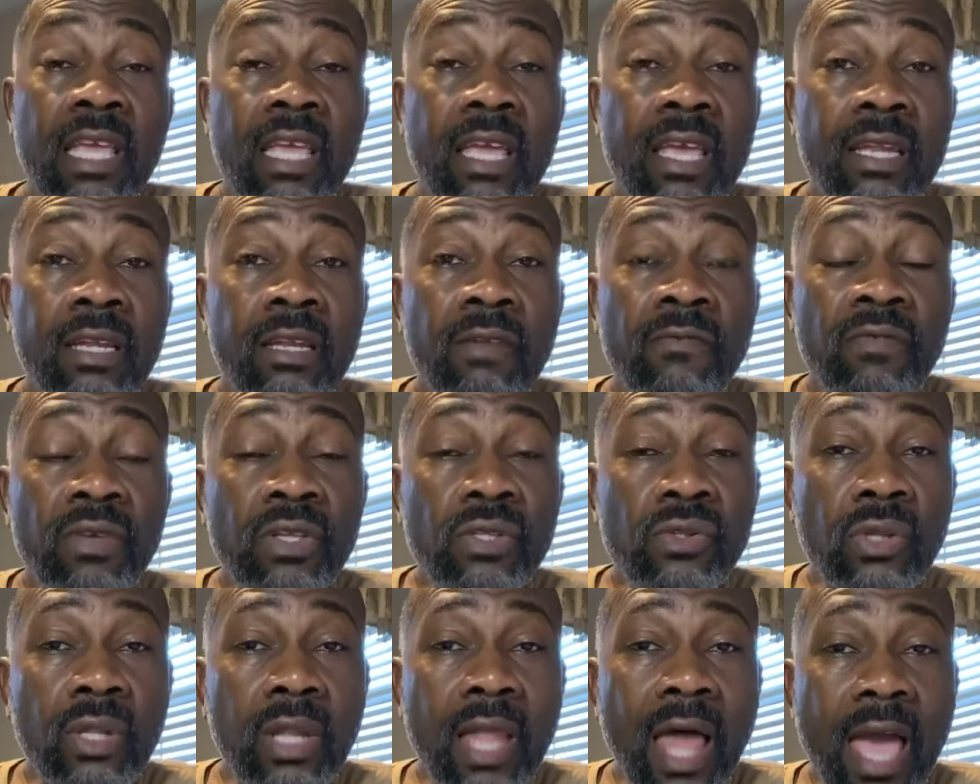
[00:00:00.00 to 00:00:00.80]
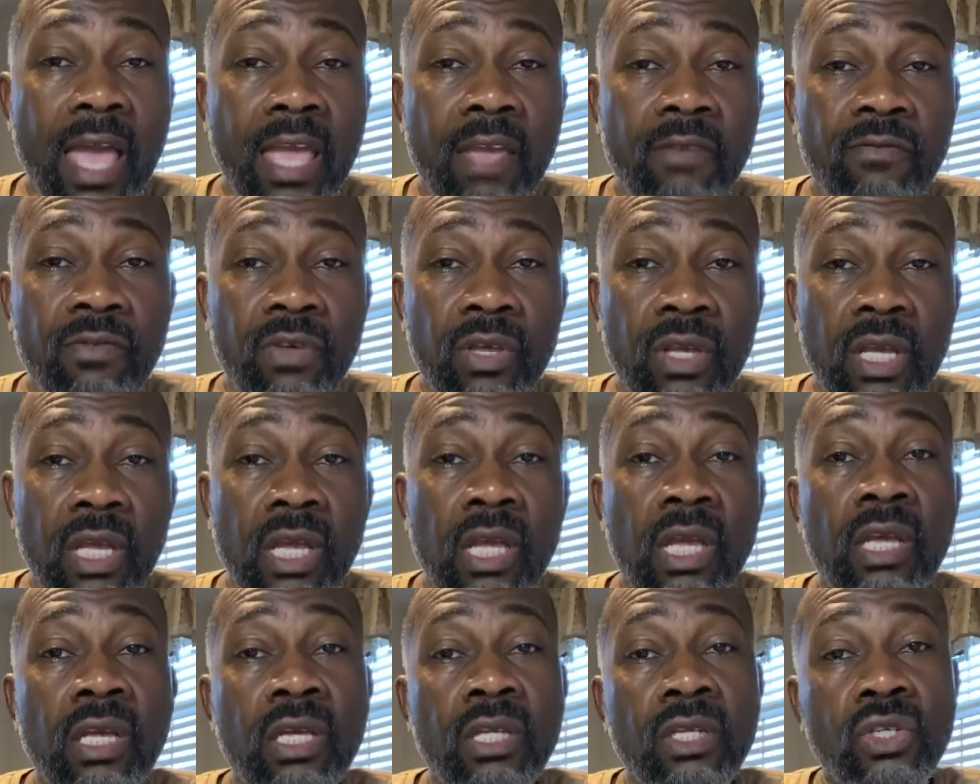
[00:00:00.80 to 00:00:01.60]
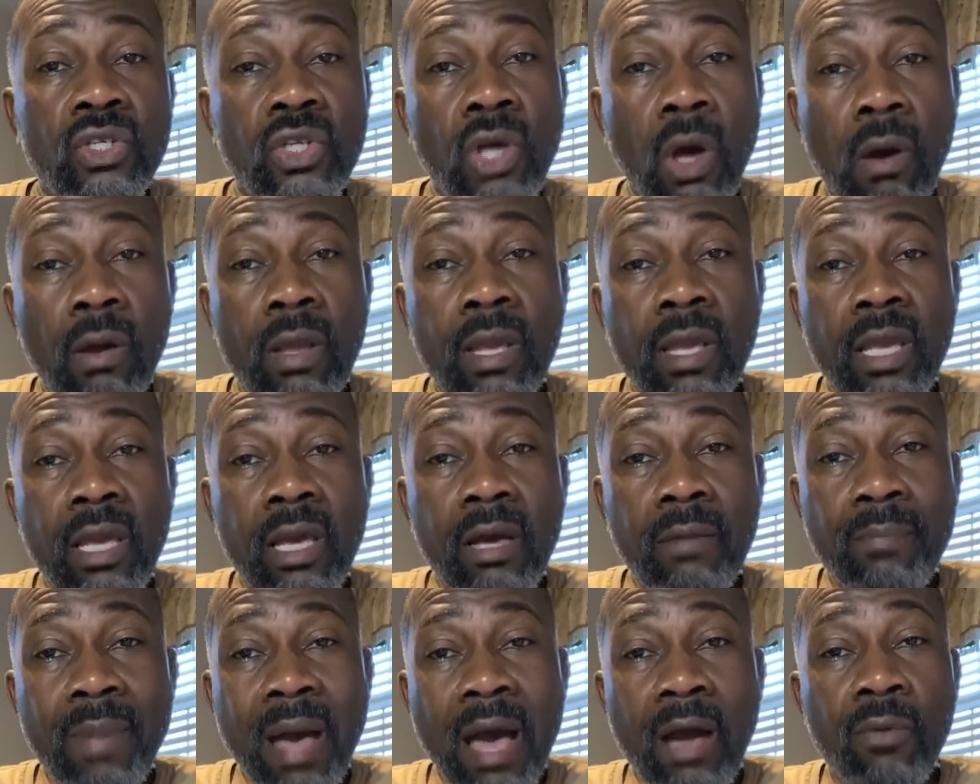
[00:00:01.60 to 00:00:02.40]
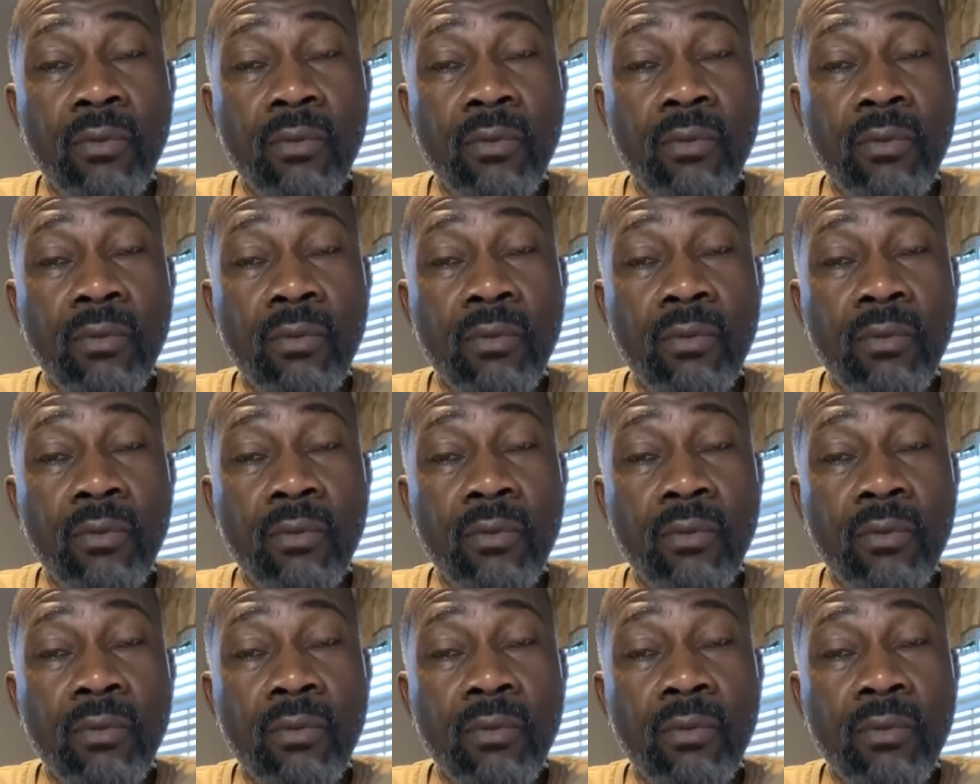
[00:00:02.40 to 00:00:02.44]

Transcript: end of his life talking about